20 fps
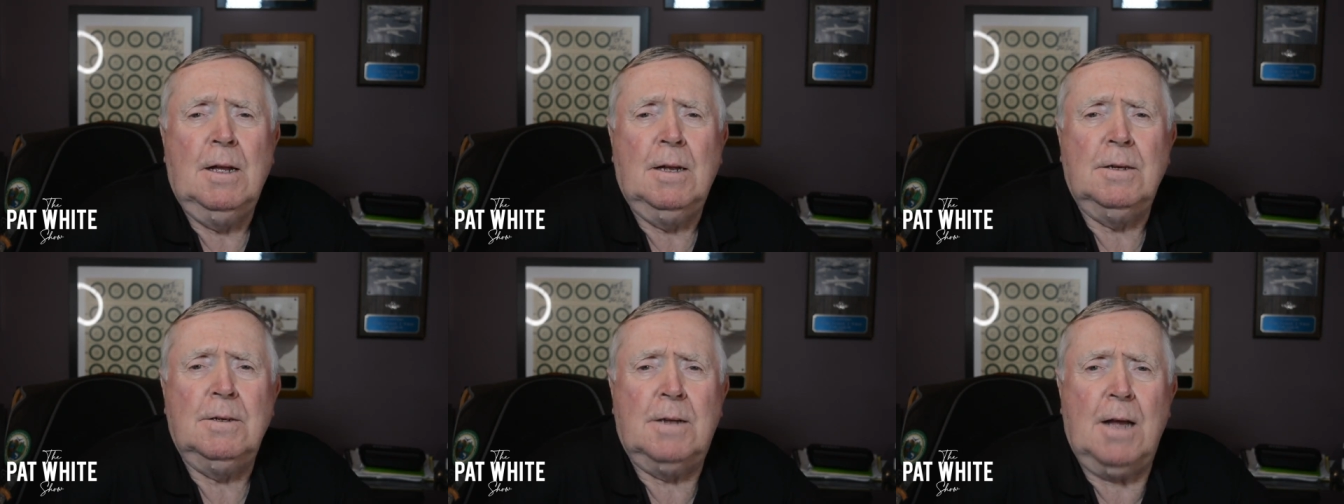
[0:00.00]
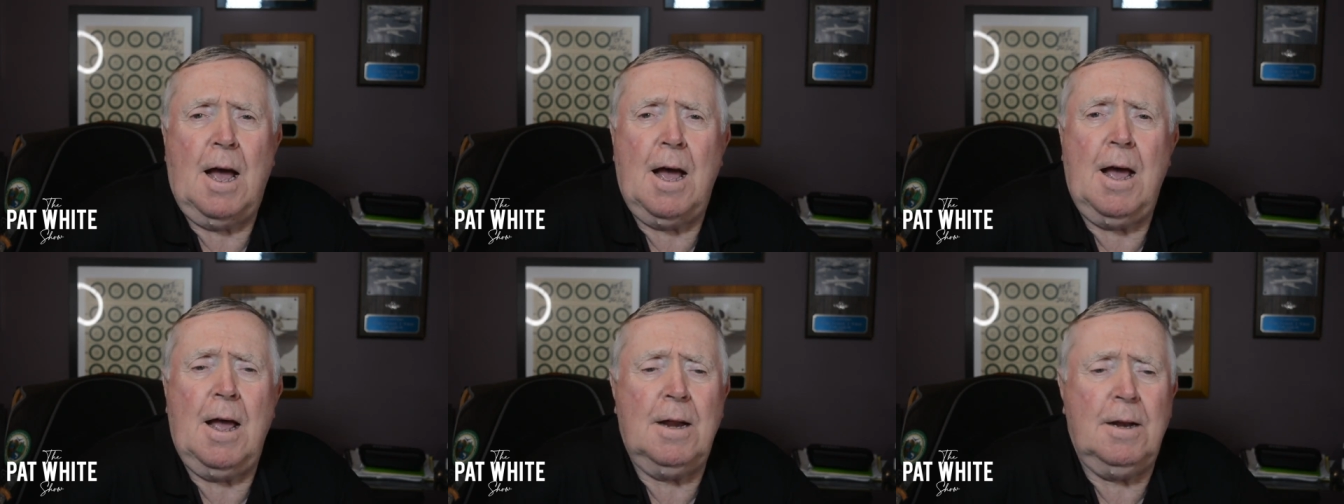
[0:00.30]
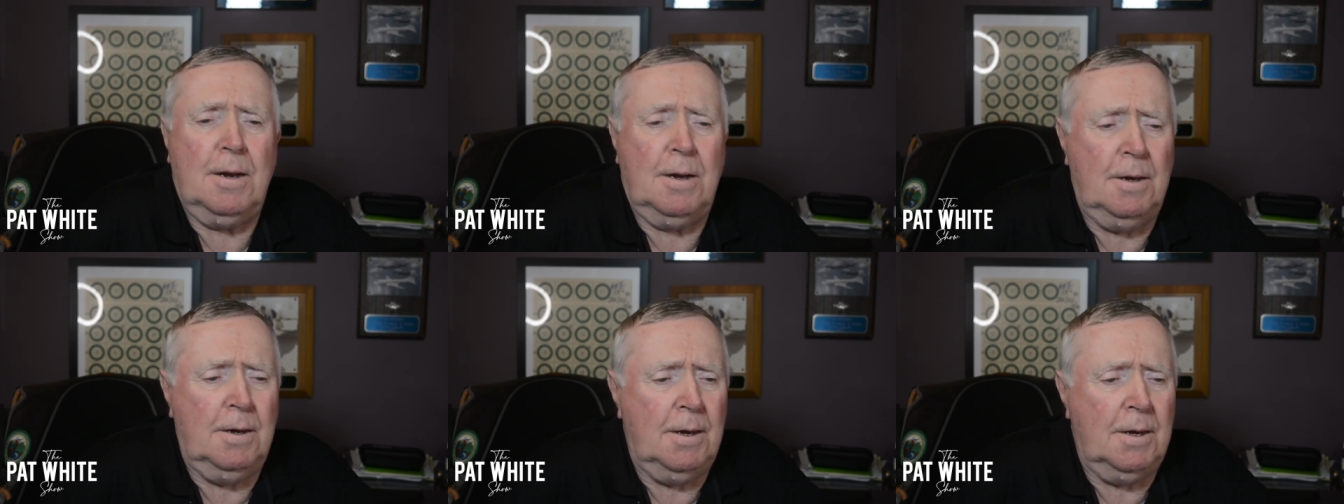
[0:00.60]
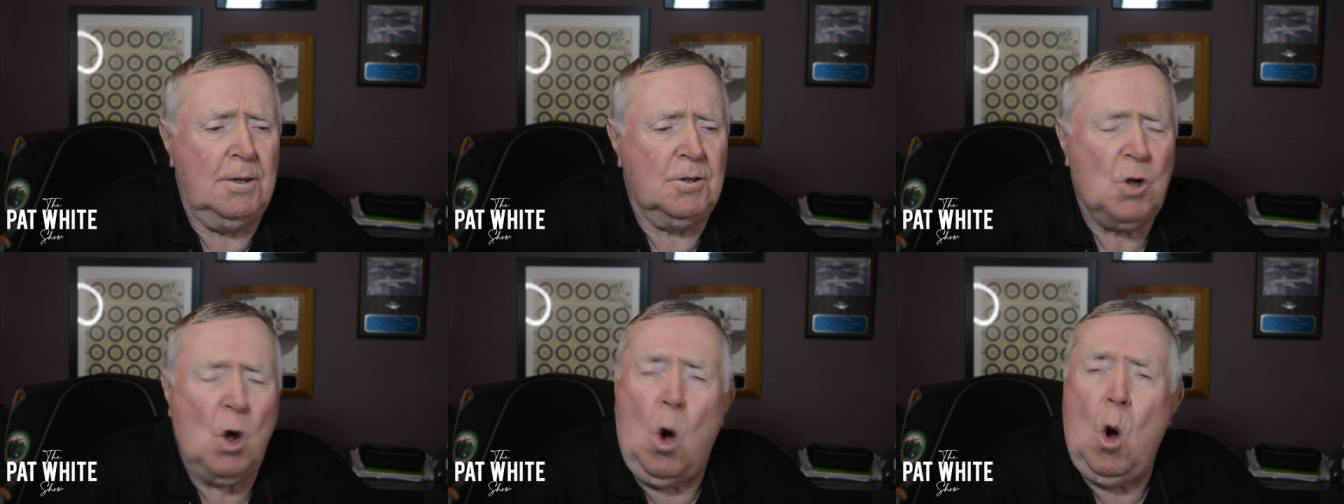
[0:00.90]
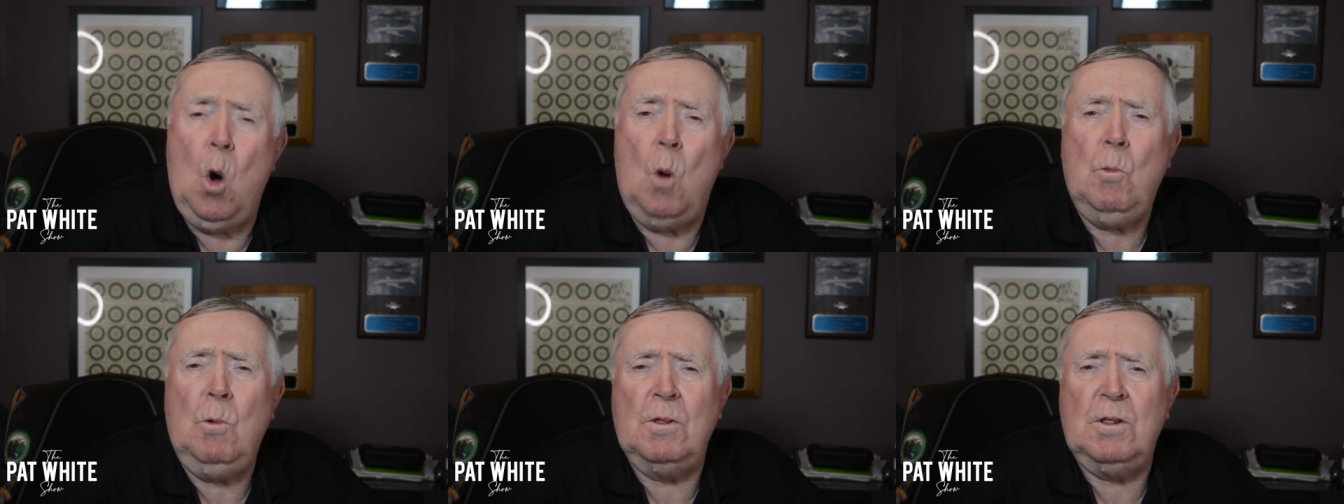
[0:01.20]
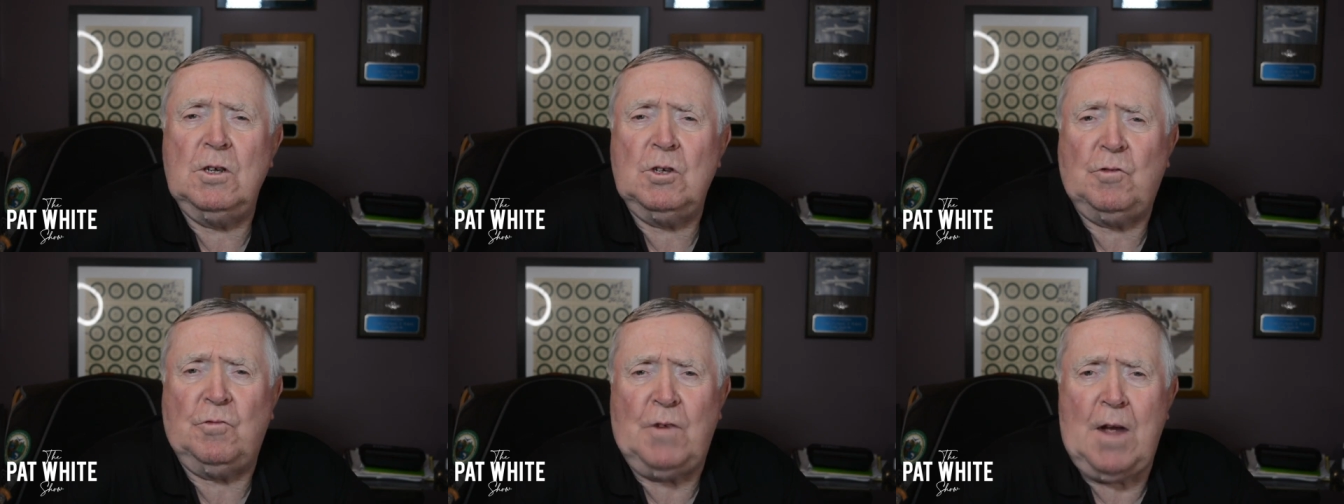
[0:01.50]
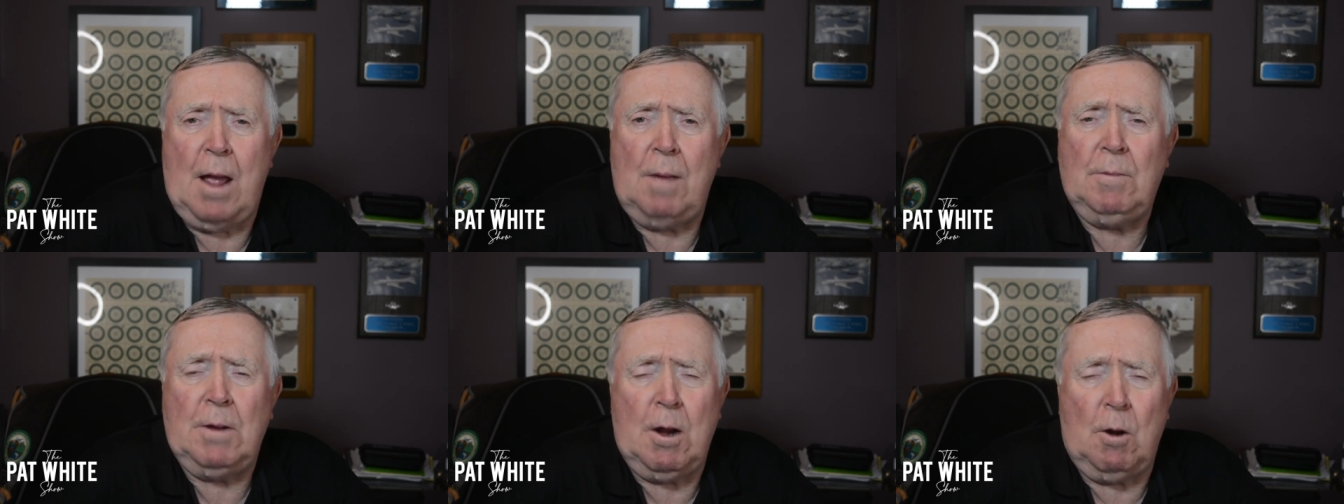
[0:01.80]
died in his home with his
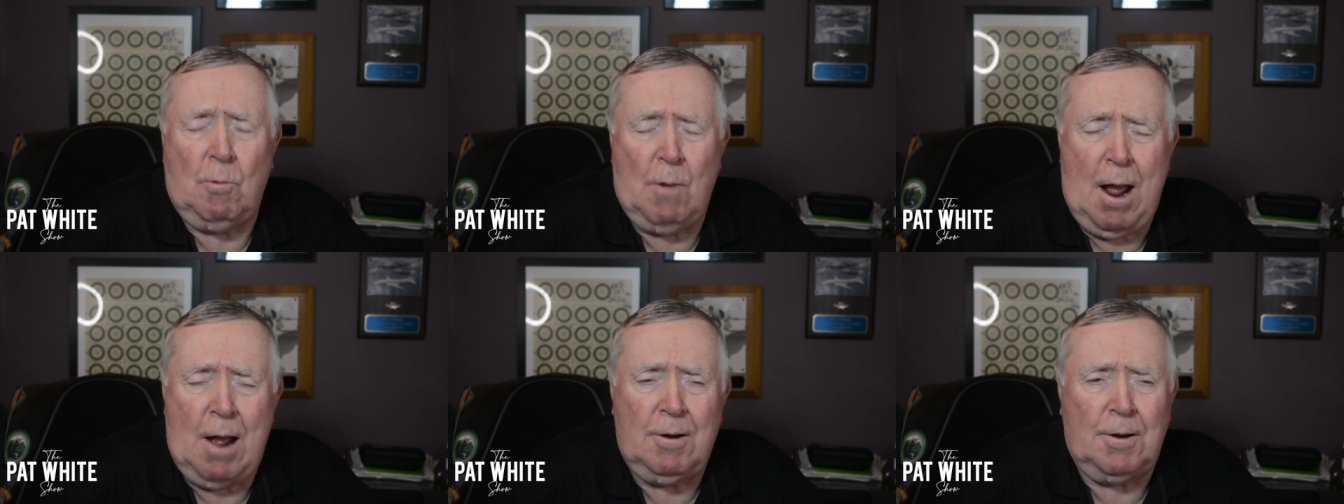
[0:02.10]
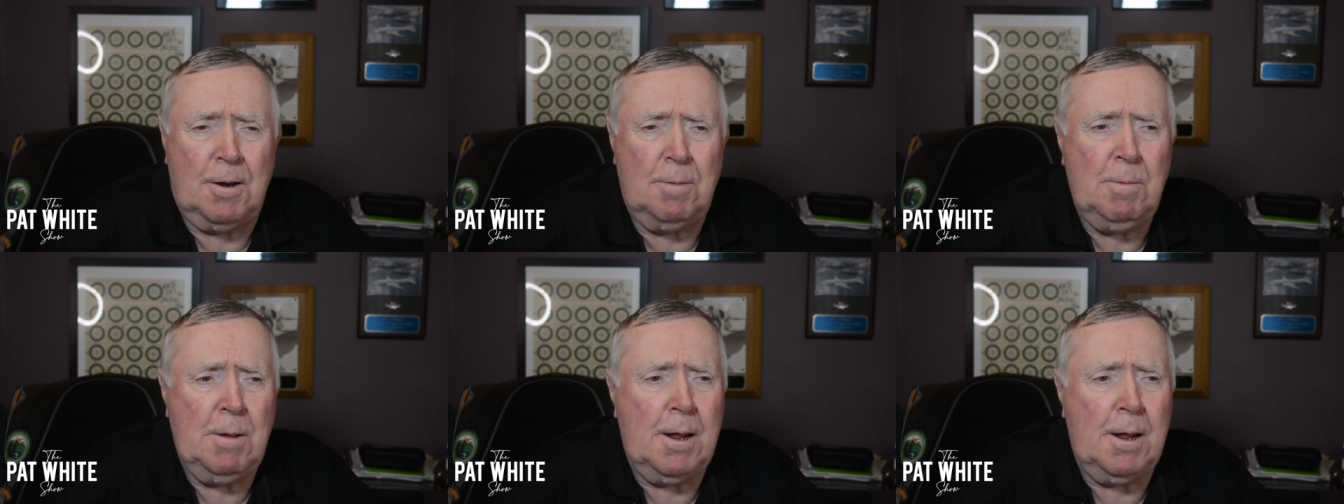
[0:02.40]
family around him.